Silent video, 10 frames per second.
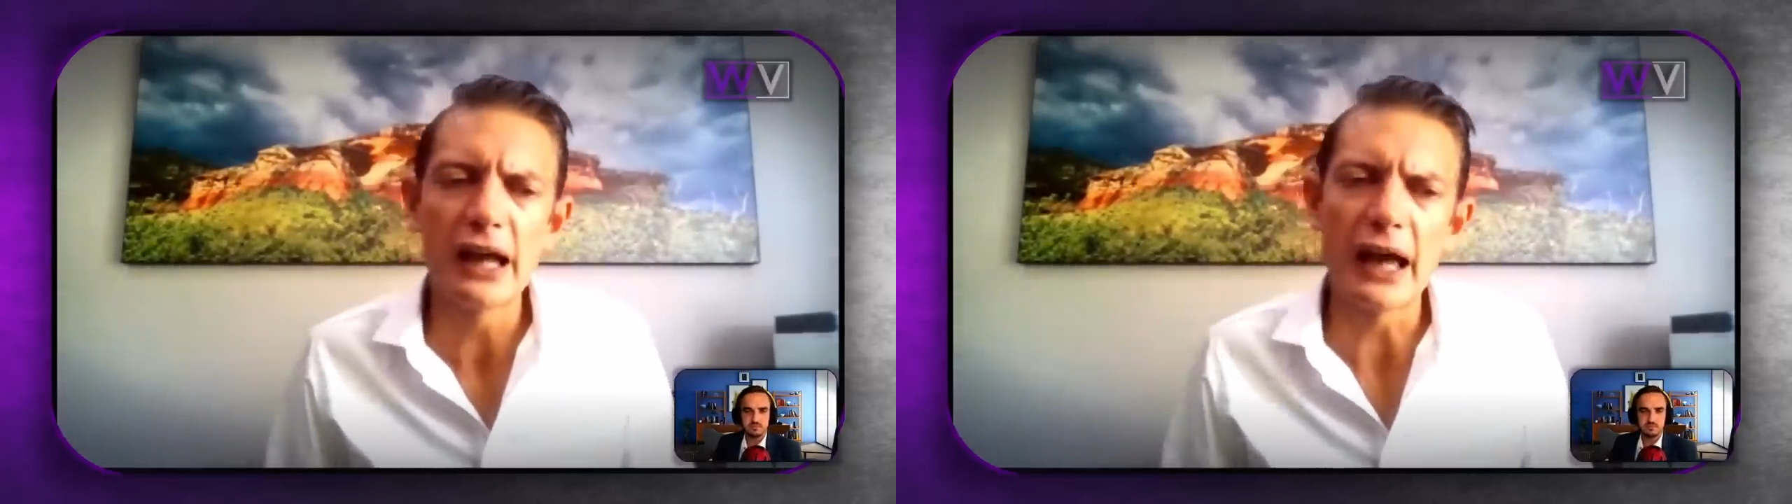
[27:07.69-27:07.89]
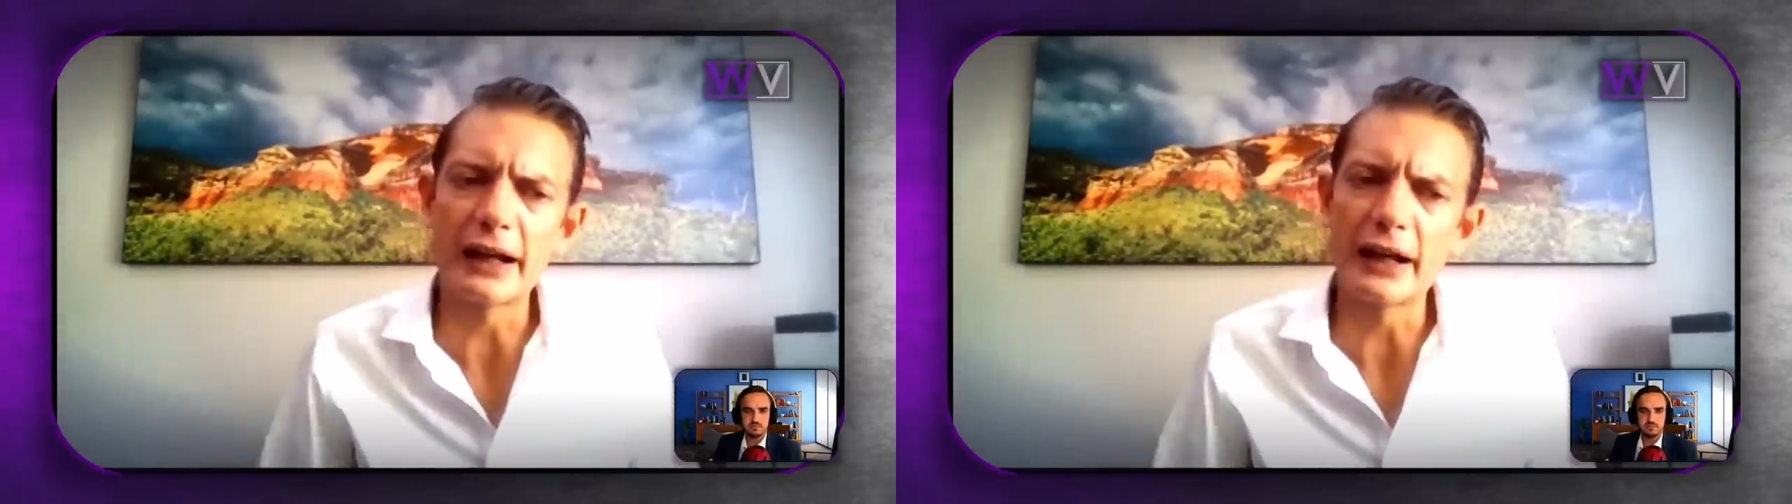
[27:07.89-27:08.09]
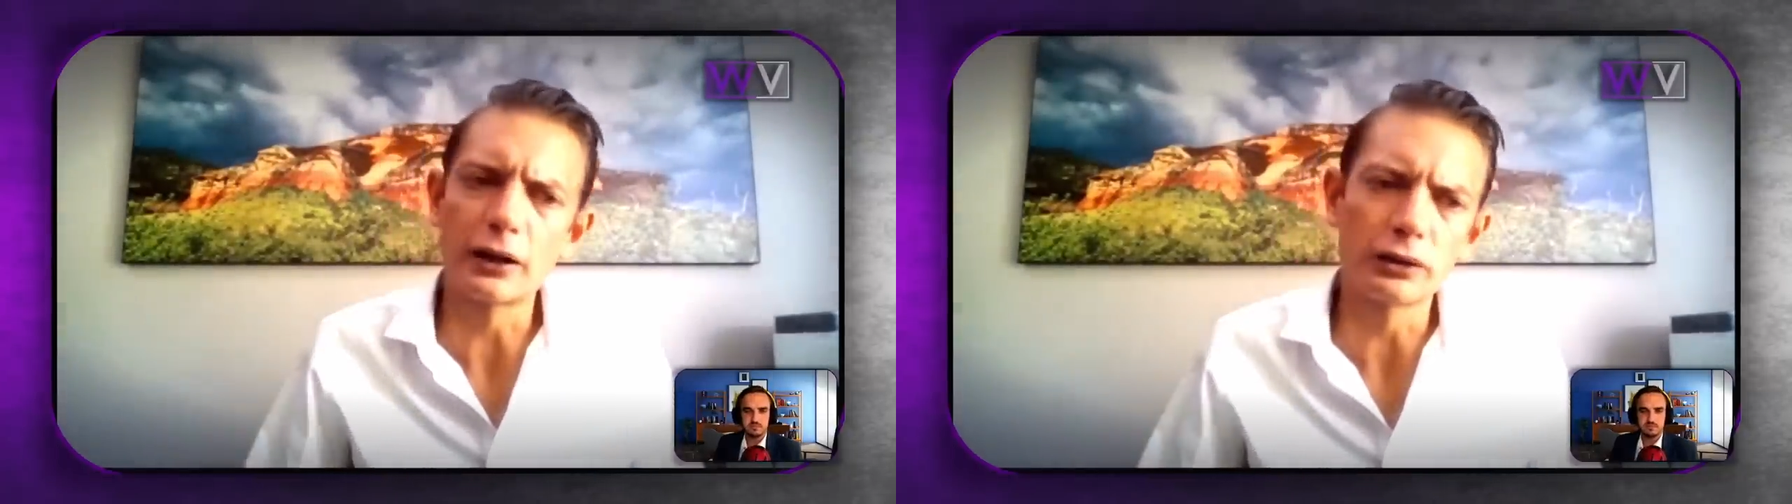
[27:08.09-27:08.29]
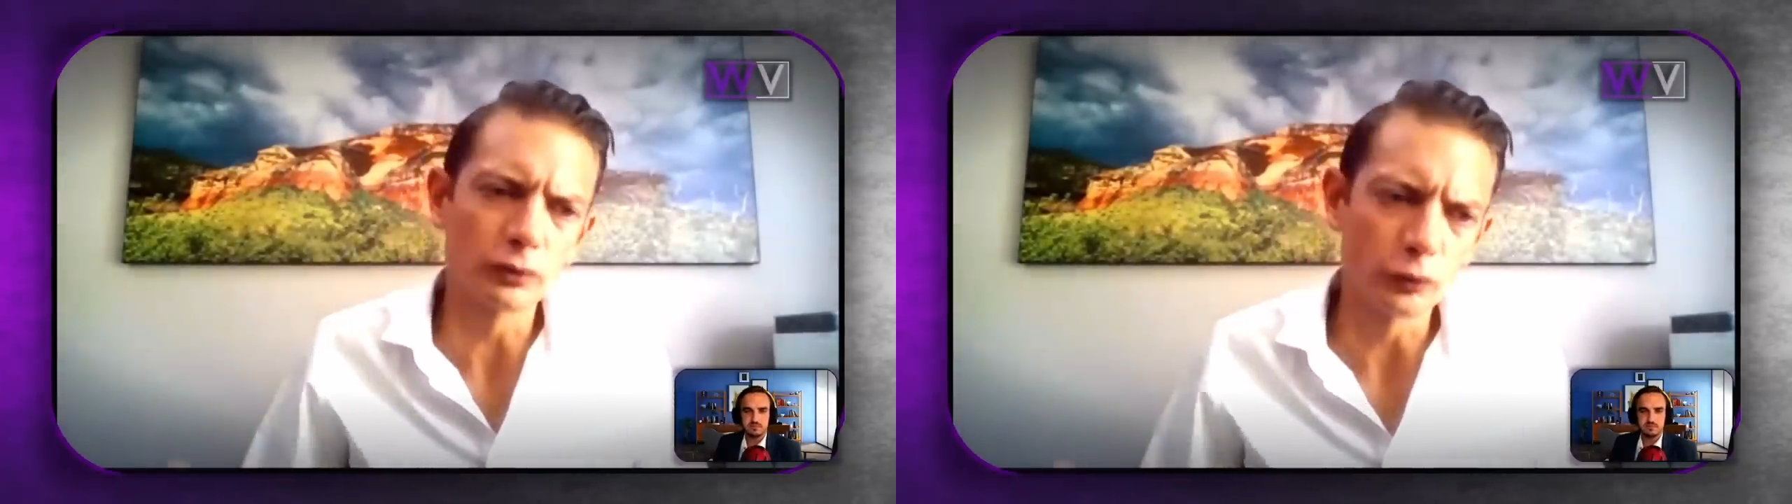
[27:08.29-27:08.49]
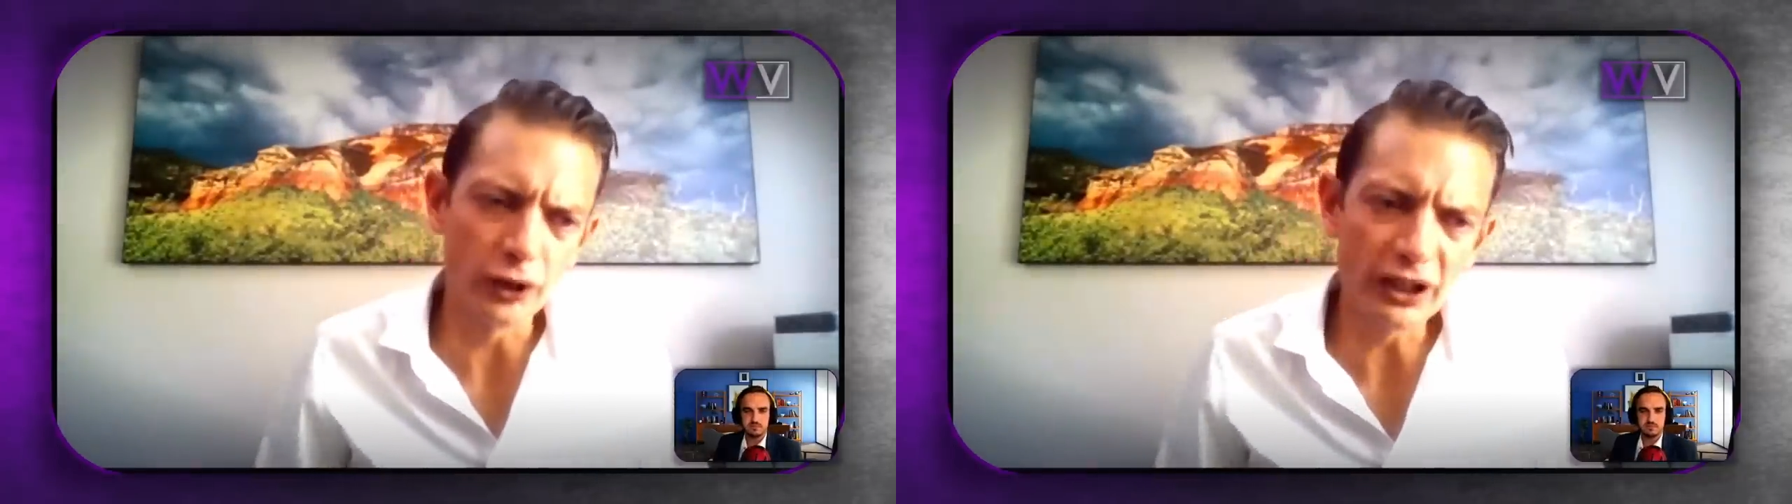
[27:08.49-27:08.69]
and our
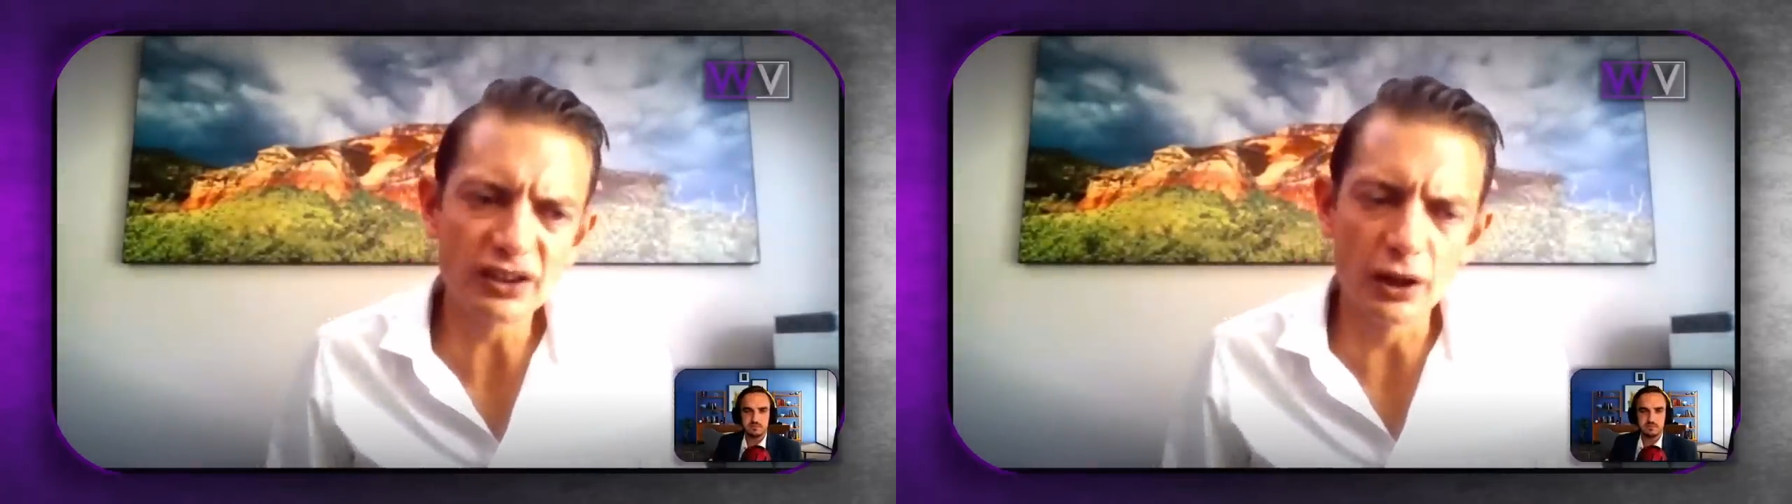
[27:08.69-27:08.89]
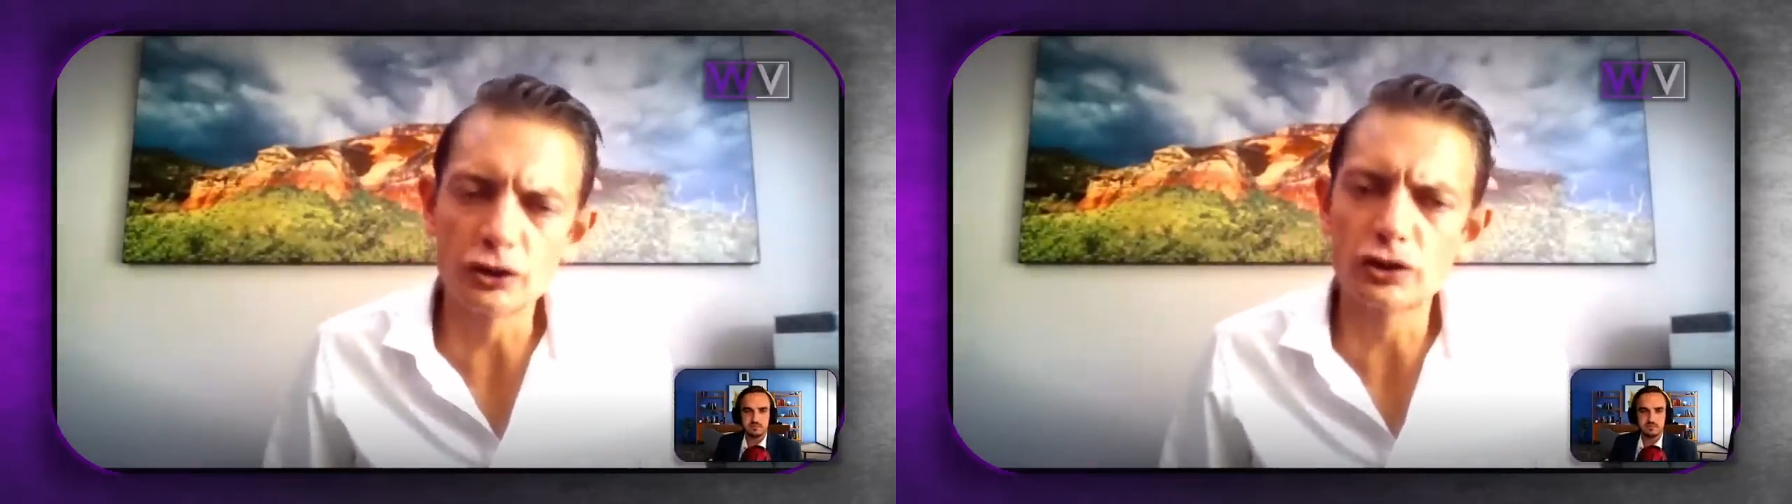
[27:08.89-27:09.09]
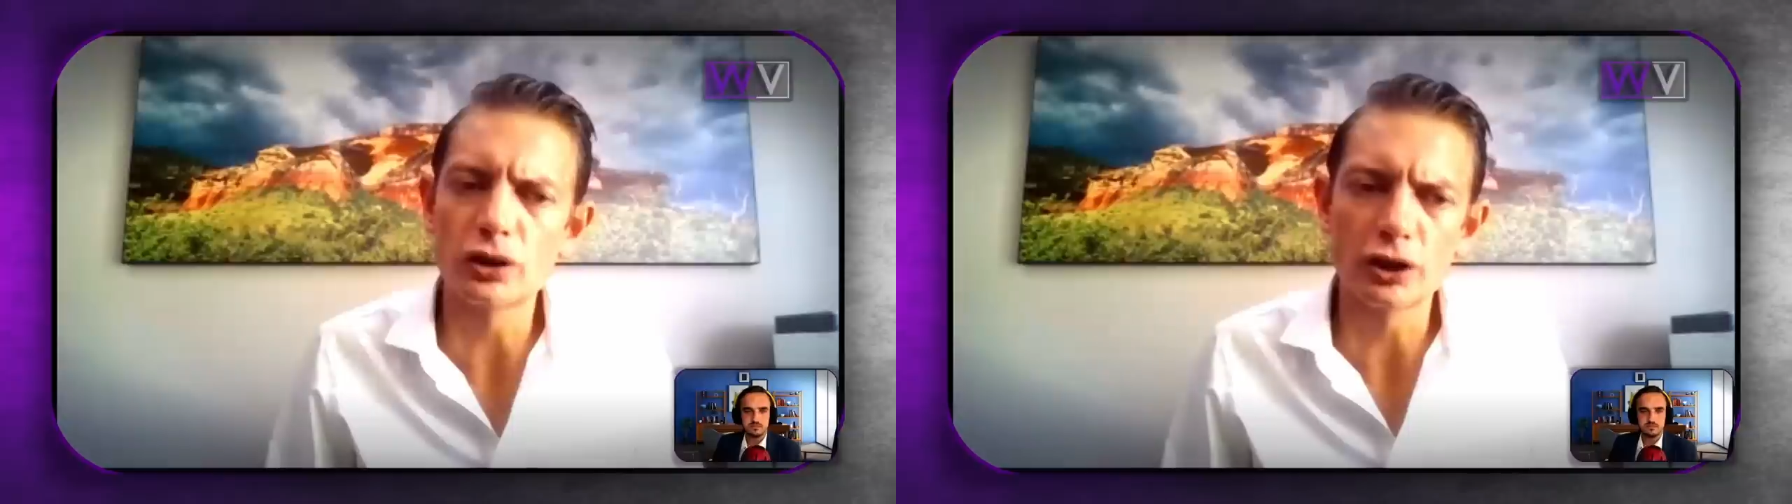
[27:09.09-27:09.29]
research